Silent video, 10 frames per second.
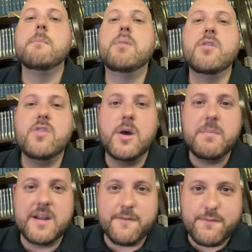Put them
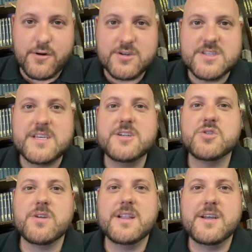in a first
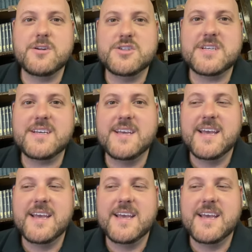century liturgy,